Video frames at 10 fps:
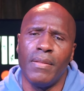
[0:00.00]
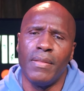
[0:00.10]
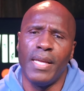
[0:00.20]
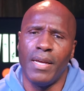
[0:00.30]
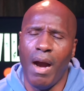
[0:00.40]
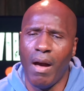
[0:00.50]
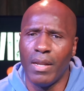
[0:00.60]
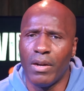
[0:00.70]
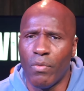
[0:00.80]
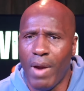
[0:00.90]
They call
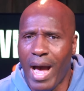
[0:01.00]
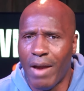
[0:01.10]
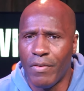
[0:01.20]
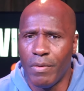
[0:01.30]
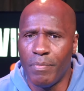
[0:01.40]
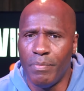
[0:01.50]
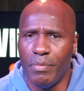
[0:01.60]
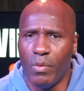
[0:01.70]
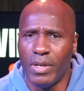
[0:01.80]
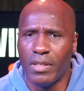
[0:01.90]
it a rivalry,
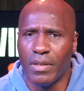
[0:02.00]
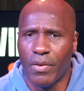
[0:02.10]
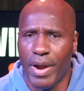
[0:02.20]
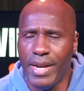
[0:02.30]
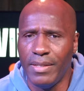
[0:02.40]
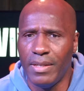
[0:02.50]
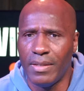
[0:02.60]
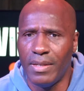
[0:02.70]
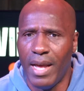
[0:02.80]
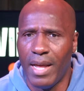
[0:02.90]
but what's crazy
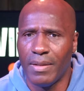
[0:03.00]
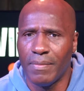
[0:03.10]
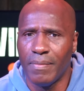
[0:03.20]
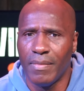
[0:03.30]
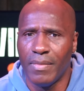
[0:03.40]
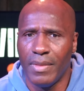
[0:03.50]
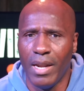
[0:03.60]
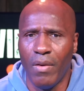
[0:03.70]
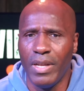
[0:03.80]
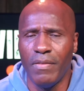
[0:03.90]
is that they
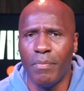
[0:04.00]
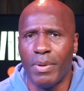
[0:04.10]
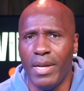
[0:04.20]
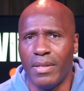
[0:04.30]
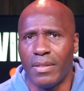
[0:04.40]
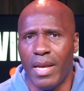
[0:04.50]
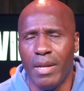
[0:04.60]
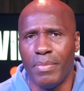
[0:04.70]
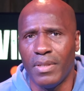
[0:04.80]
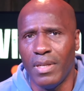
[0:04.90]
don't even play the
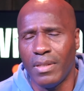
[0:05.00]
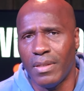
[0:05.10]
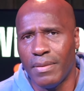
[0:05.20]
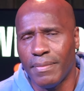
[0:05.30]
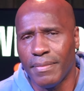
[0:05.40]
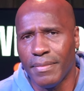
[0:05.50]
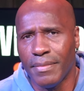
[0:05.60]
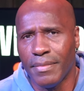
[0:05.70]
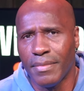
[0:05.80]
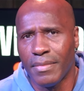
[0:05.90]
same position,
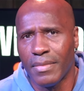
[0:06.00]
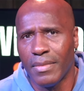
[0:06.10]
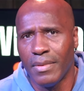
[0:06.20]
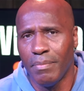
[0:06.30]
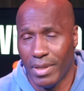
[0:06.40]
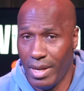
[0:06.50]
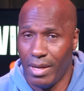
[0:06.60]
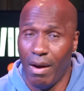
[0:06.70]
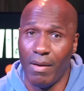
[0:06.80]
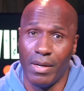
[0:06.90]
but they
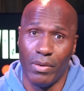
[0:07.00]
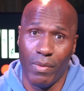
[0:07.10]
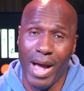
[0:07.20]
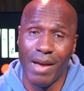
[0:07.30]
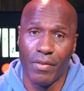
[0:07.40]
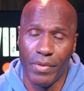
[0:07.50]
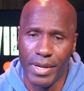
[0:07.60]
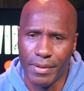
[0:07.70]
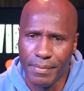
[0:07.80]
call it a rivalry.